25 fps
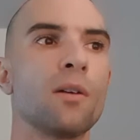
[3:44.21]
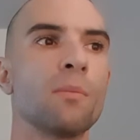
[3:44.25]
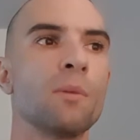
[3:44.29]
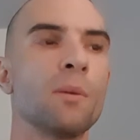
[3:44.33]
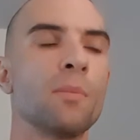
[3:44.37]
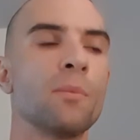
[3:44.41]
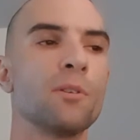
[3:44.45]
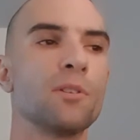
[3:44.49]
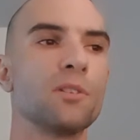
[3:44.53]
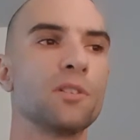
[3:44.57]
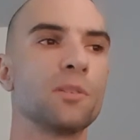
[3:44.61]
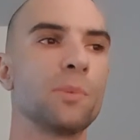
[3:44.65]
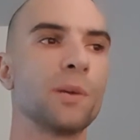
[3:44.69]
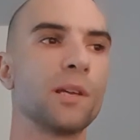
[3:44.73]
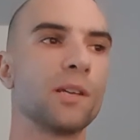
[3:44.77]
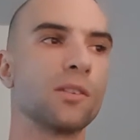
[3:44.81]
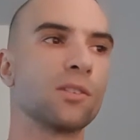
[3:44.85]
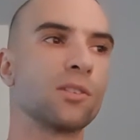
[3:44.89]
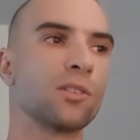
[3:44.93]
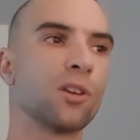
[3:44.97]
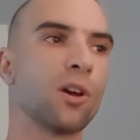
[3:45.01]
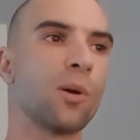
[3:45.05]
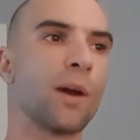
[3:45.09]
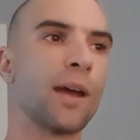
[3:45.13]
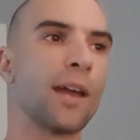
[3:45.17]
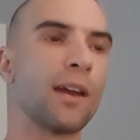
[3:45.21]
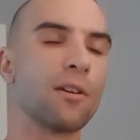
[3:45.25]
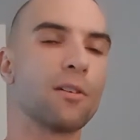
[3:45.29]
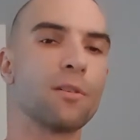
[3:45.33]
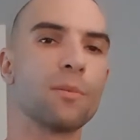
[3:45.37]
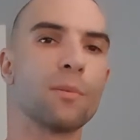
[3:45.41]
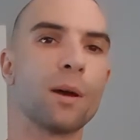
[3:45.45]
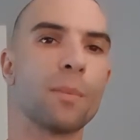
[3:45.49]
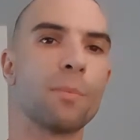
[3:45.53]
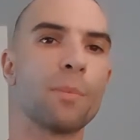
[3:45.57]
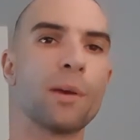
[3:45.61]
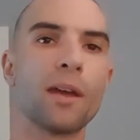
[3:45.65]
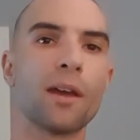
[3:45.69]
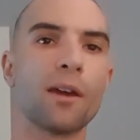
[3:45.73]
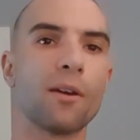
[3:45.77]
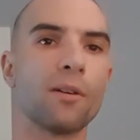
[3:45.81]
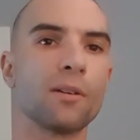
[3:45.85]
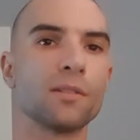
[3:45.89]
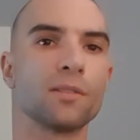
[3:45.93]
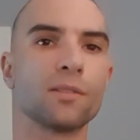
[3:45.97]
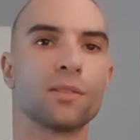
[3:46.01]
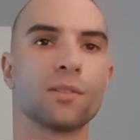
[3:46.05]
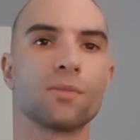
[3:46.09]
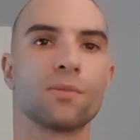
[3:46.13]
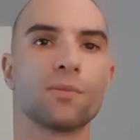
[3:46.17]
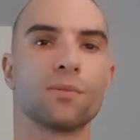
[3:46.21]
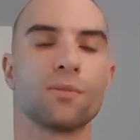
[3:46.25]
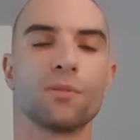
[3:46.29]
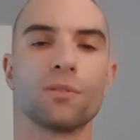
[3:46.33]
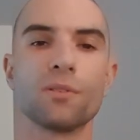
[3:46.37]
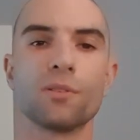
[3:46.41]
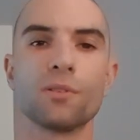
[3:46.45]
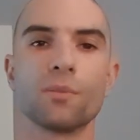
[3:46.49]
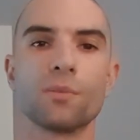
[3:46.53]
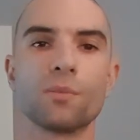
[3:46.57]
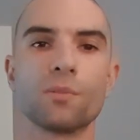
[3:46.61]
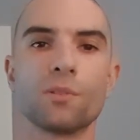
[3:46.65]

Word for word: remember just being so angry at my parents for